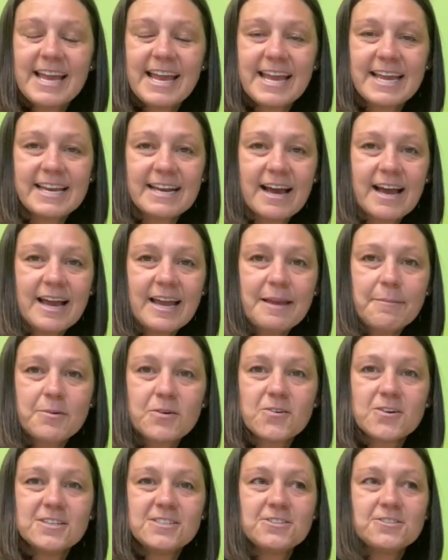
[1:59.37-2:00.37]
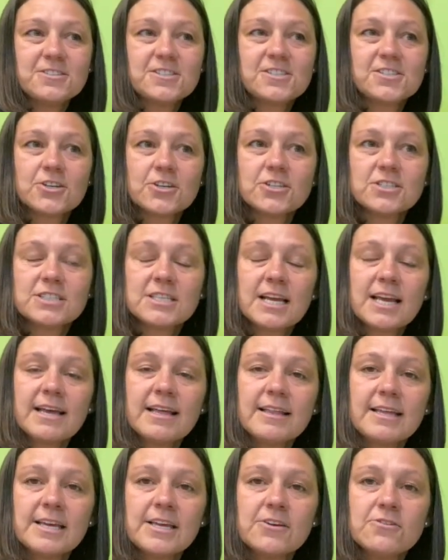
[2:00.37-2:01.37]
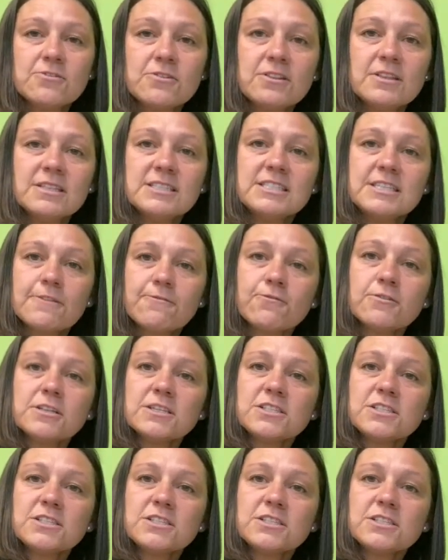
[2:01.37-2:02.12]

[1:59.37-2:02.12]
And I'm going to start telling you different